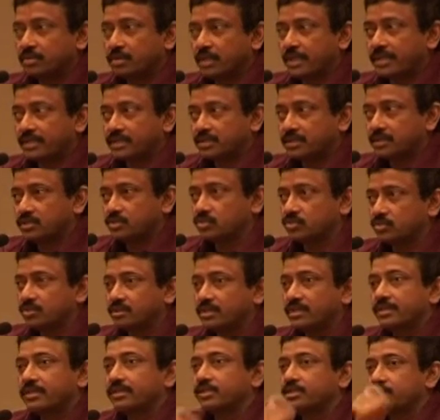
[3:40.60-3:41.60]
with the actors
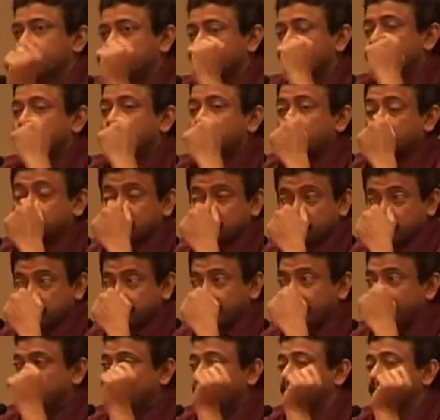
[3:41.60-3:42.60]
or technicians or
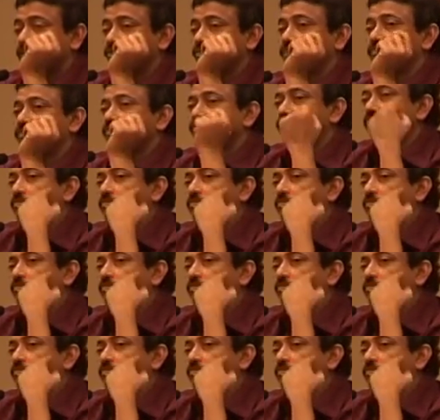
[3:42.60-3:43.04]
any kind